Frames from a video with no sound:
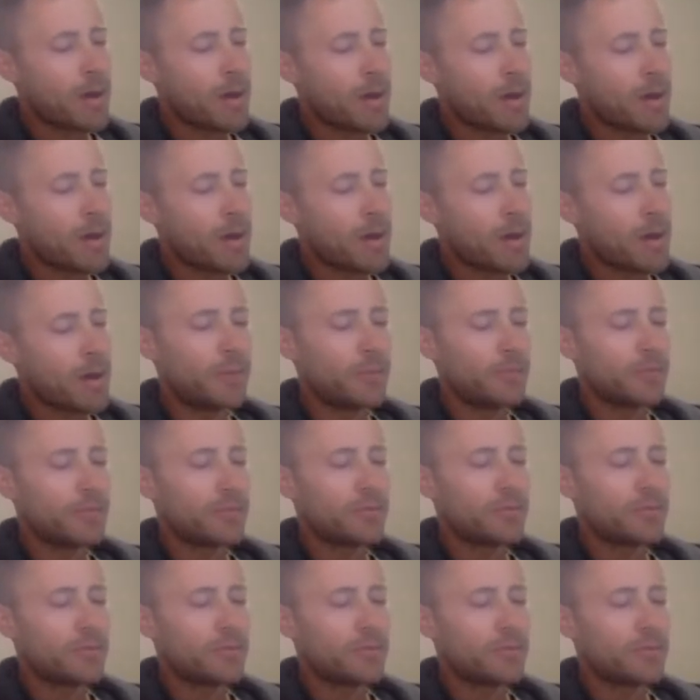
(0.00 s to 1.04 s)

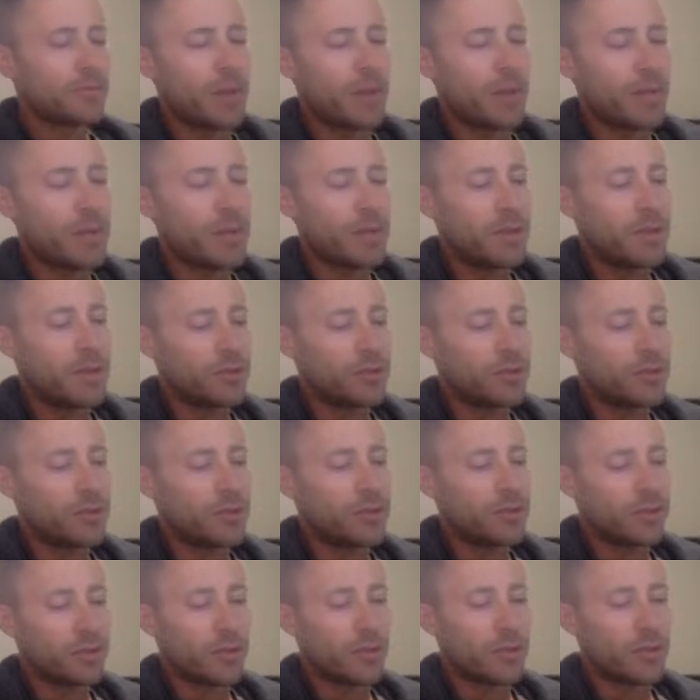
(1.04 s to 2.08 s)
So what that means
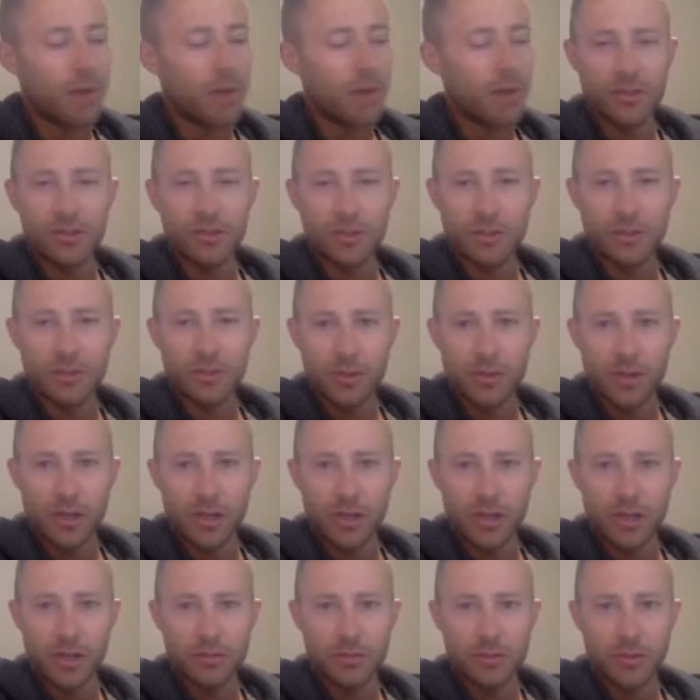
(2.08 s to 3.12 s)
is the positive
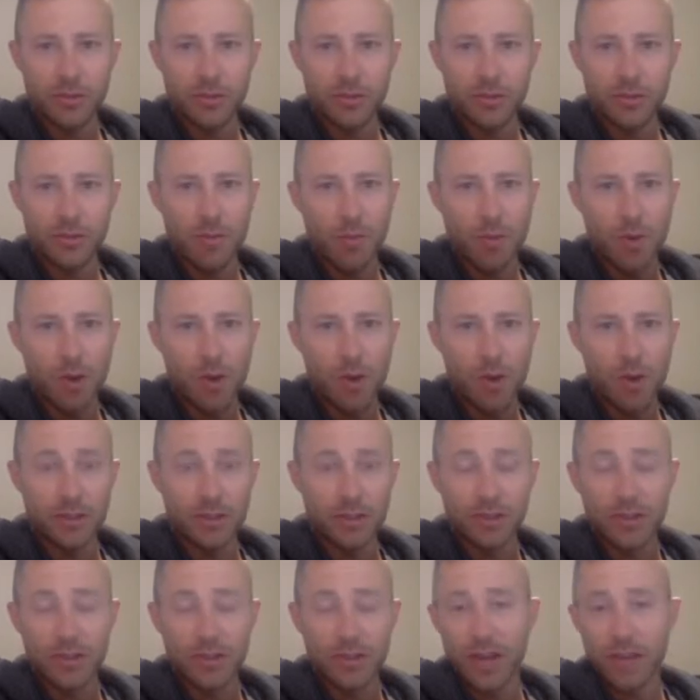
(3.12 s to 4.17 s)
direction for M1
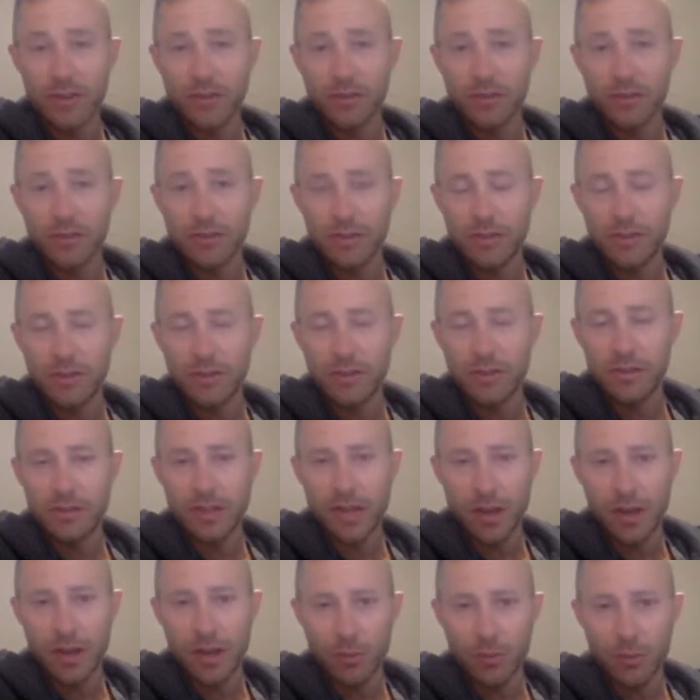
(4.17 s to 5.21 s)
is actually
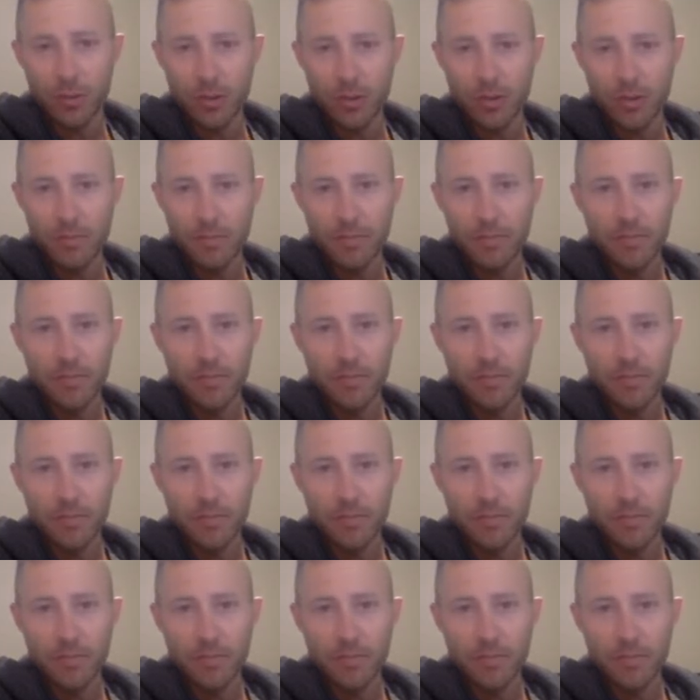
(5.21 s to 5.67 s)
downward,